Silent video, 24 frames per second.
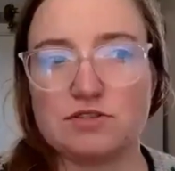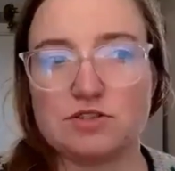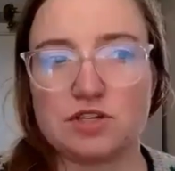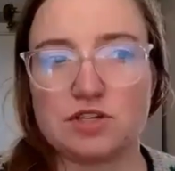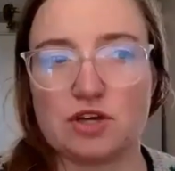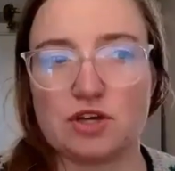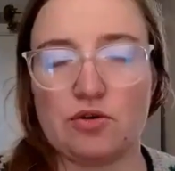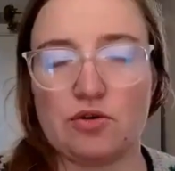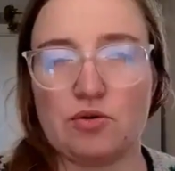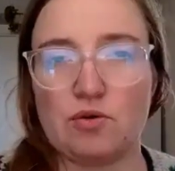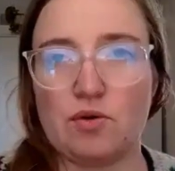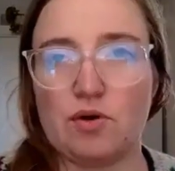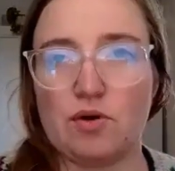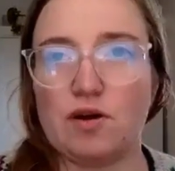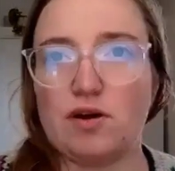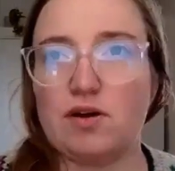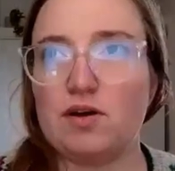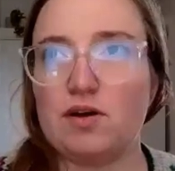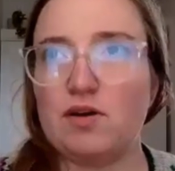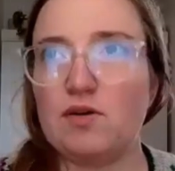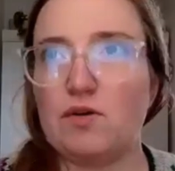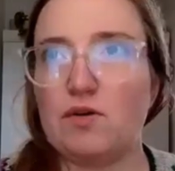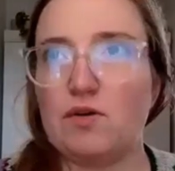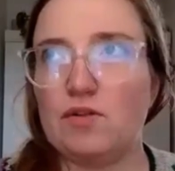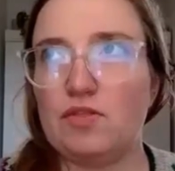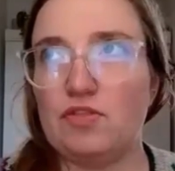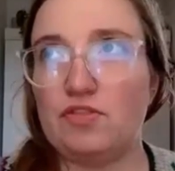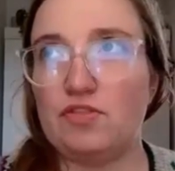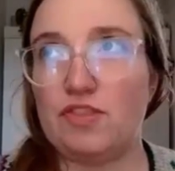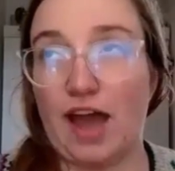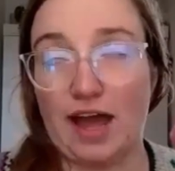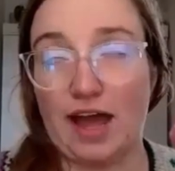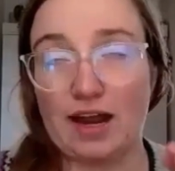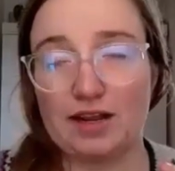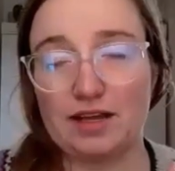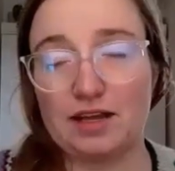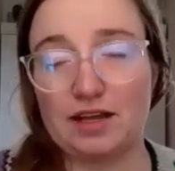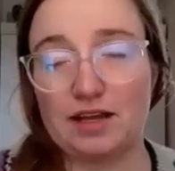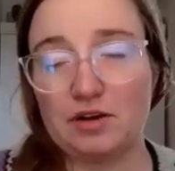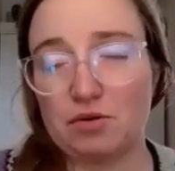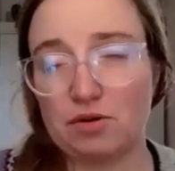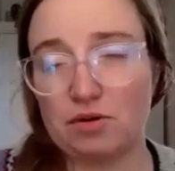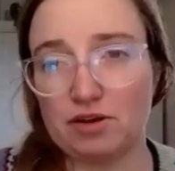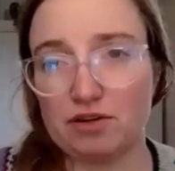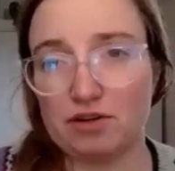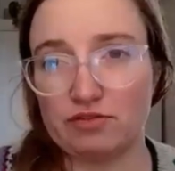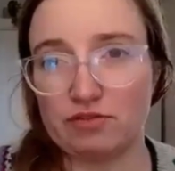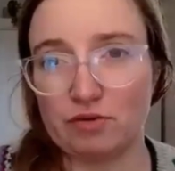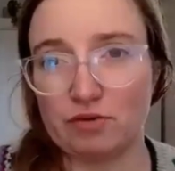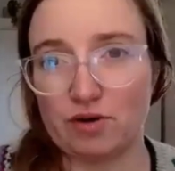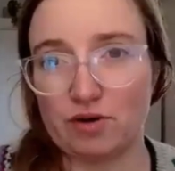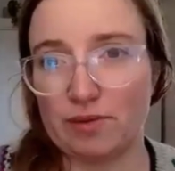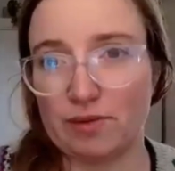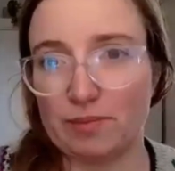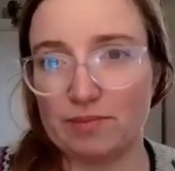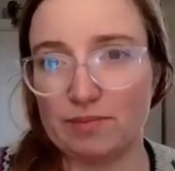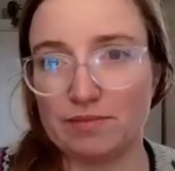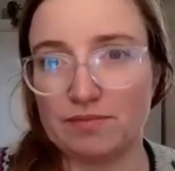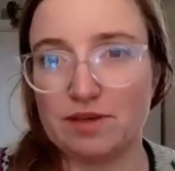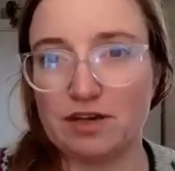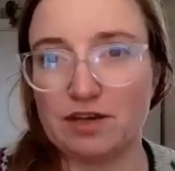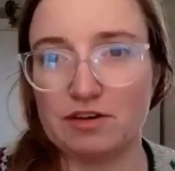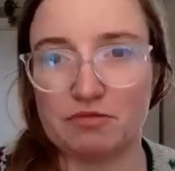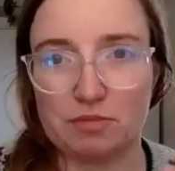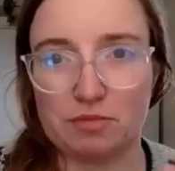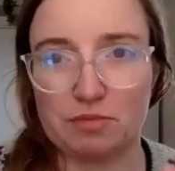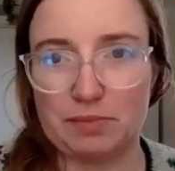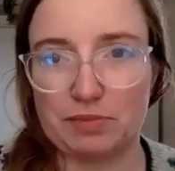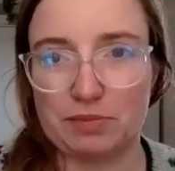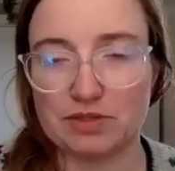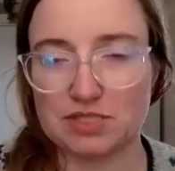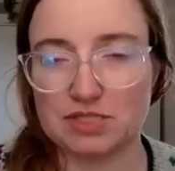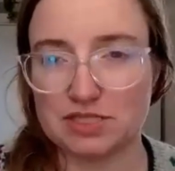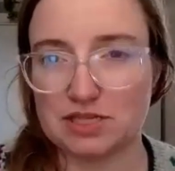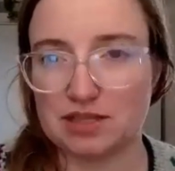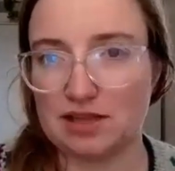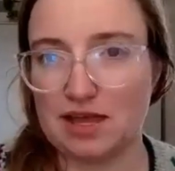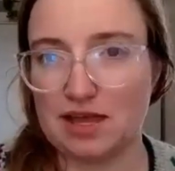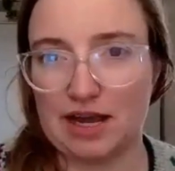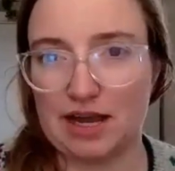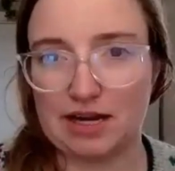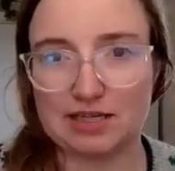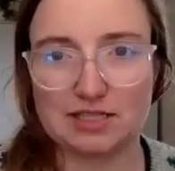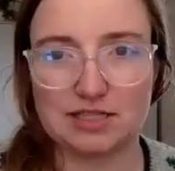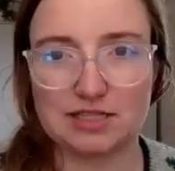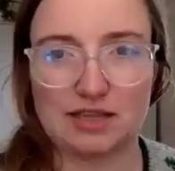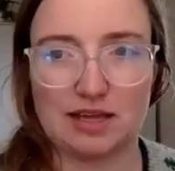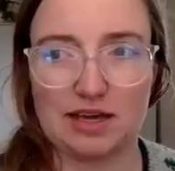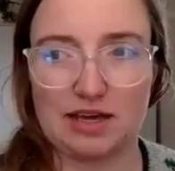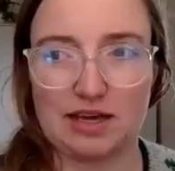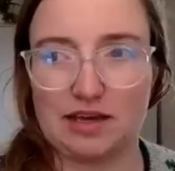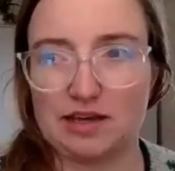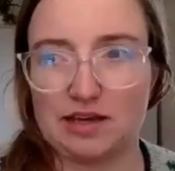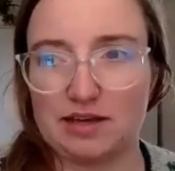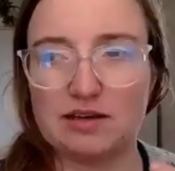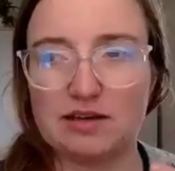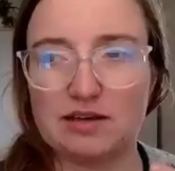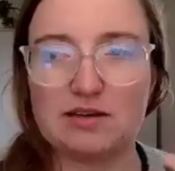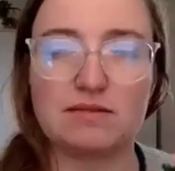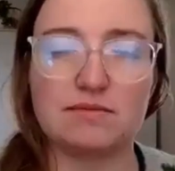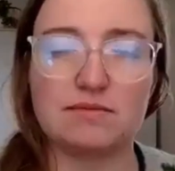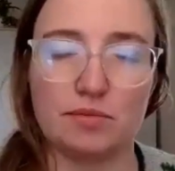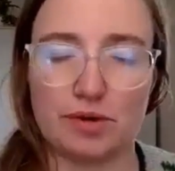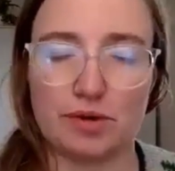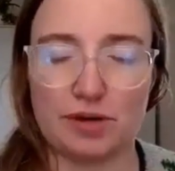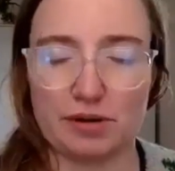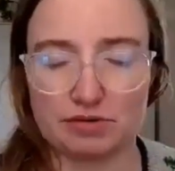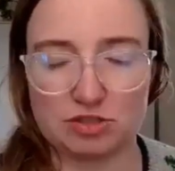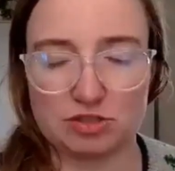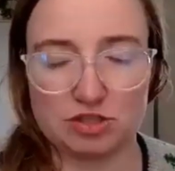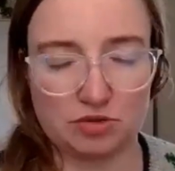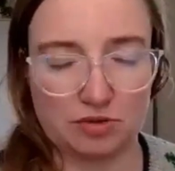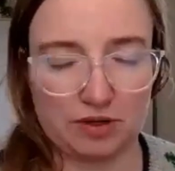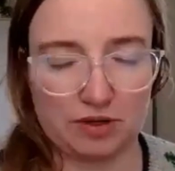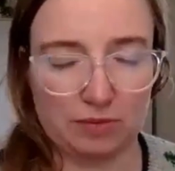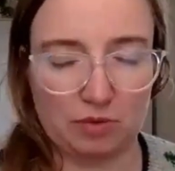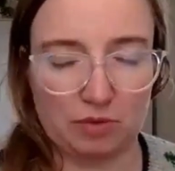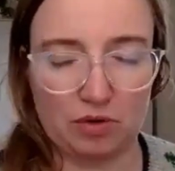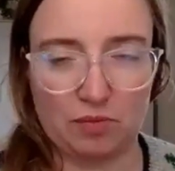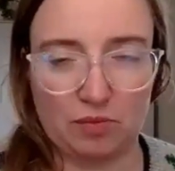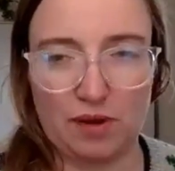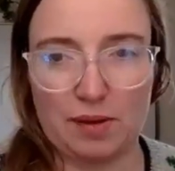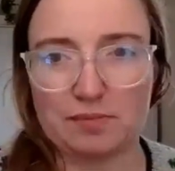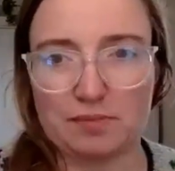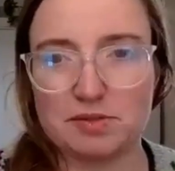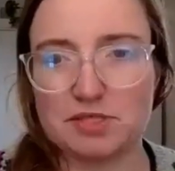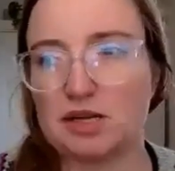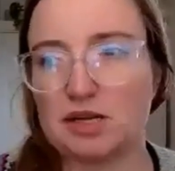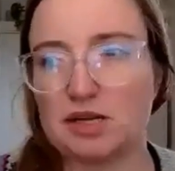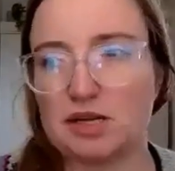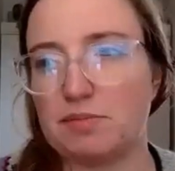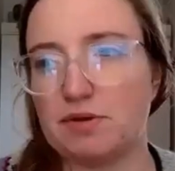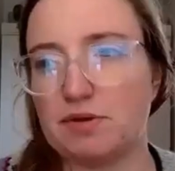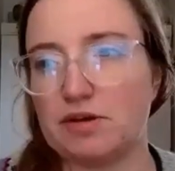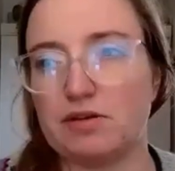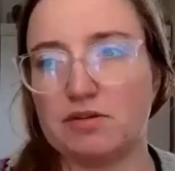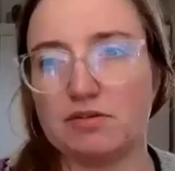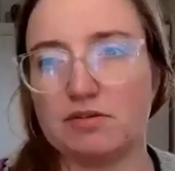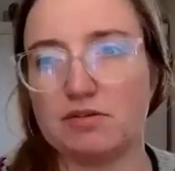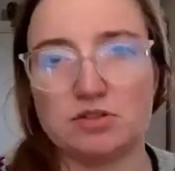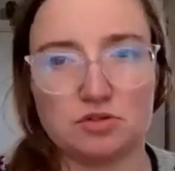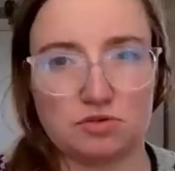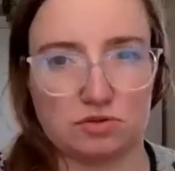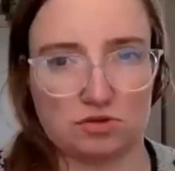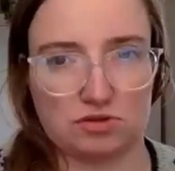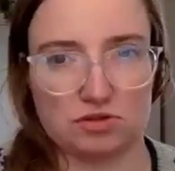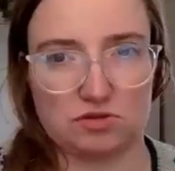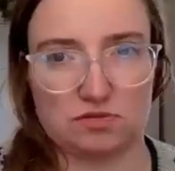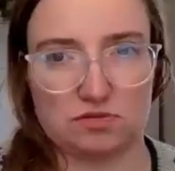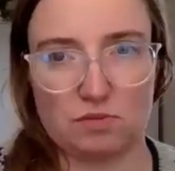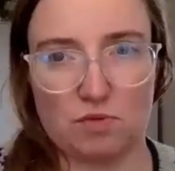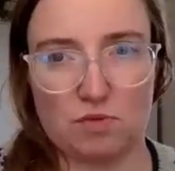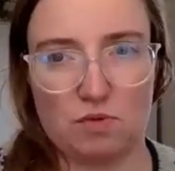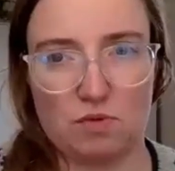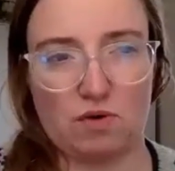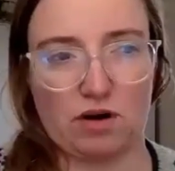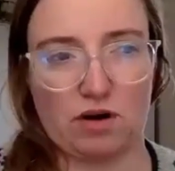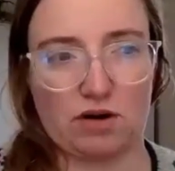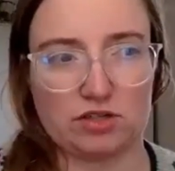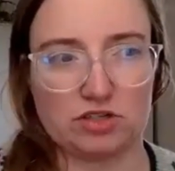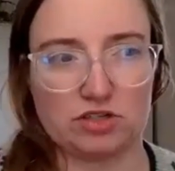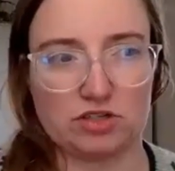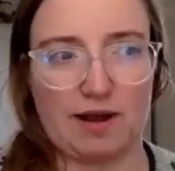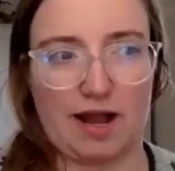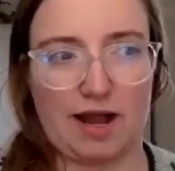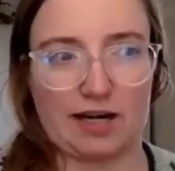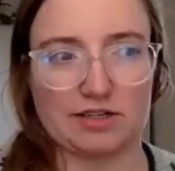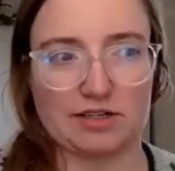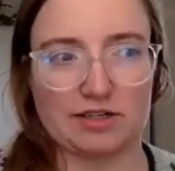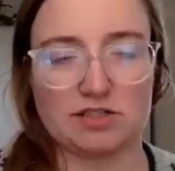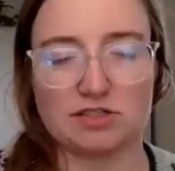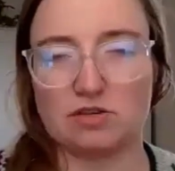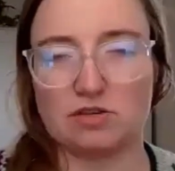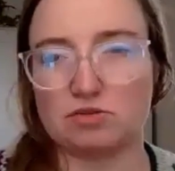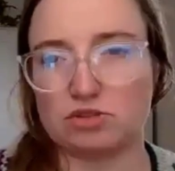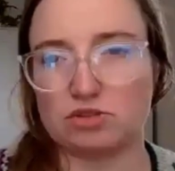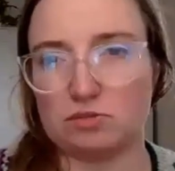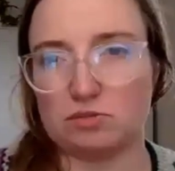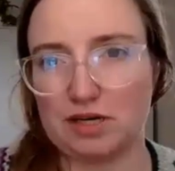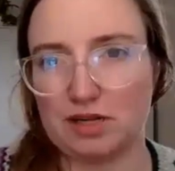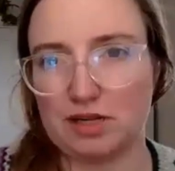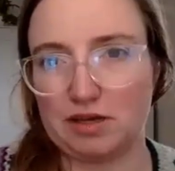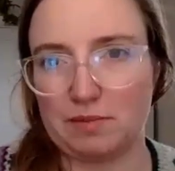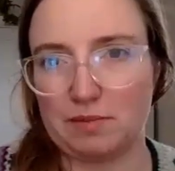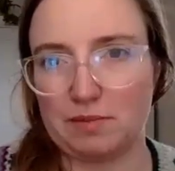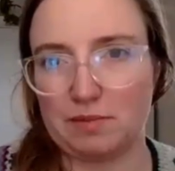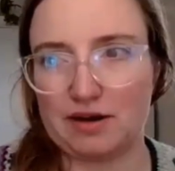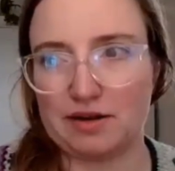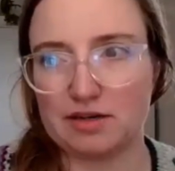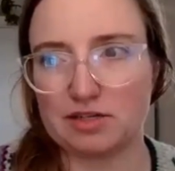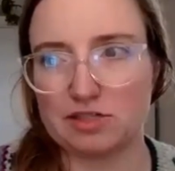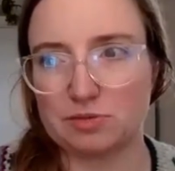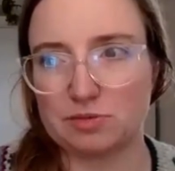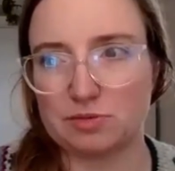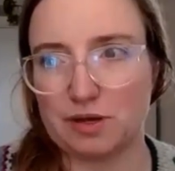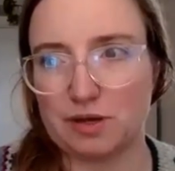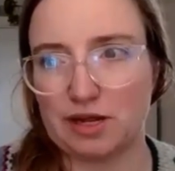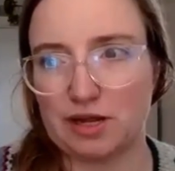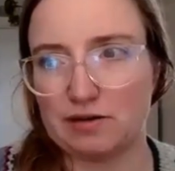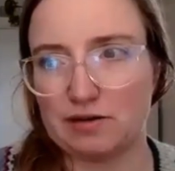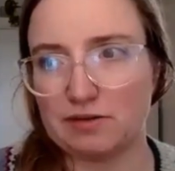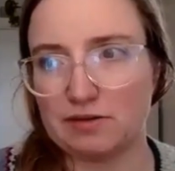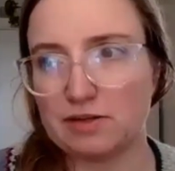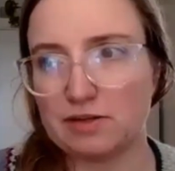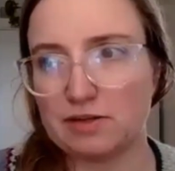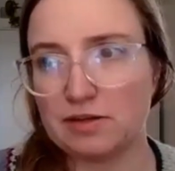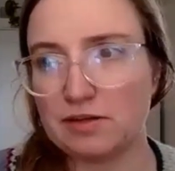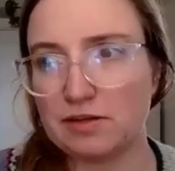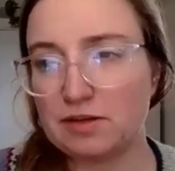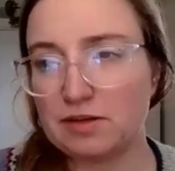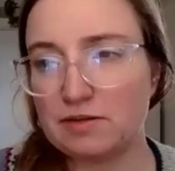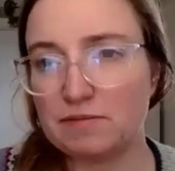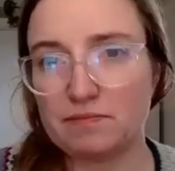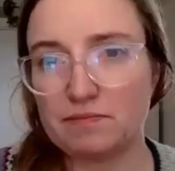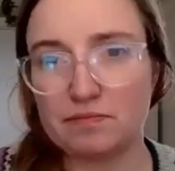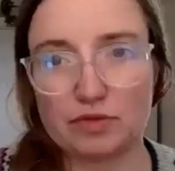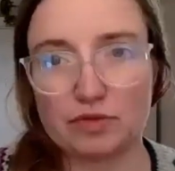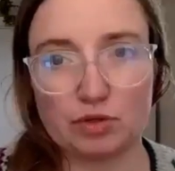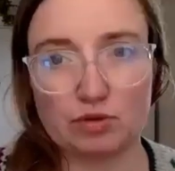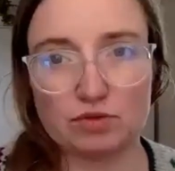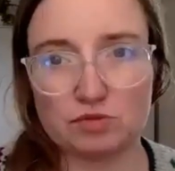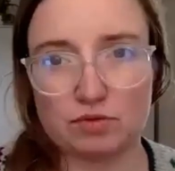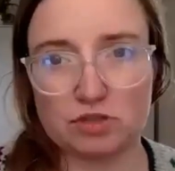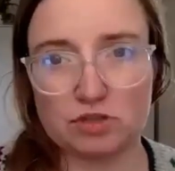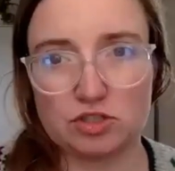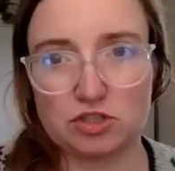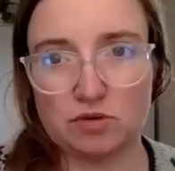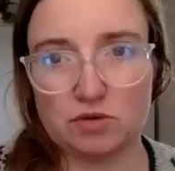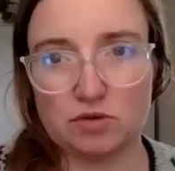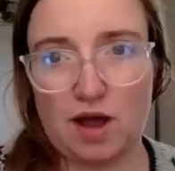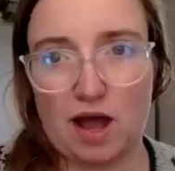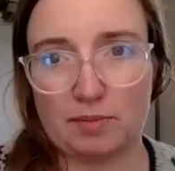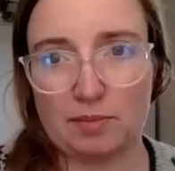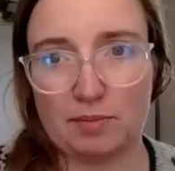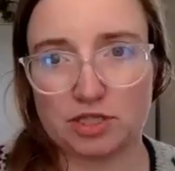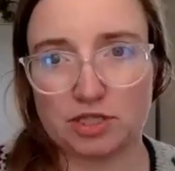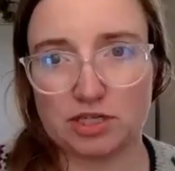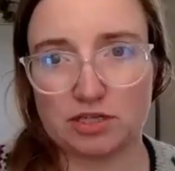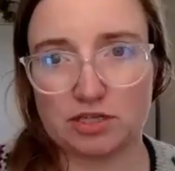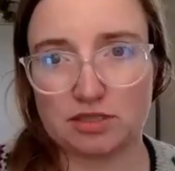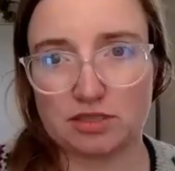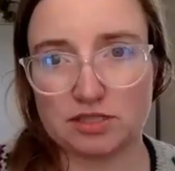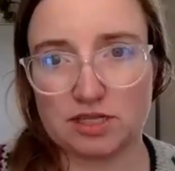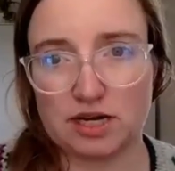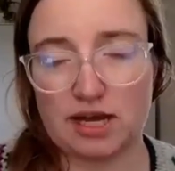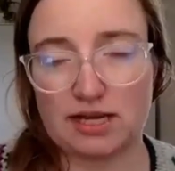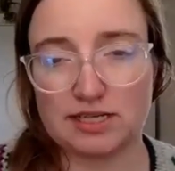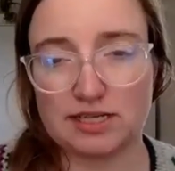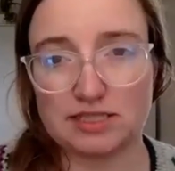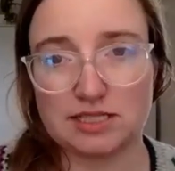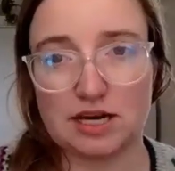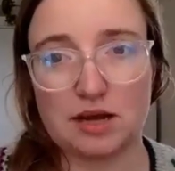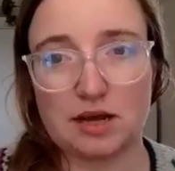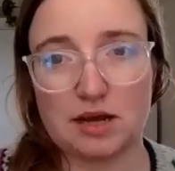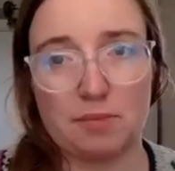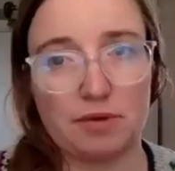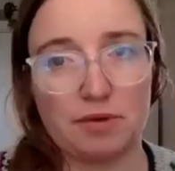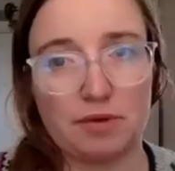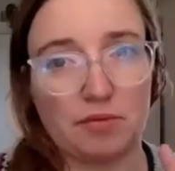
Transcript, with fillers: So that inquiry form, if people select, like when I was doing more website builds or more direct social media management, those were two options that I set up.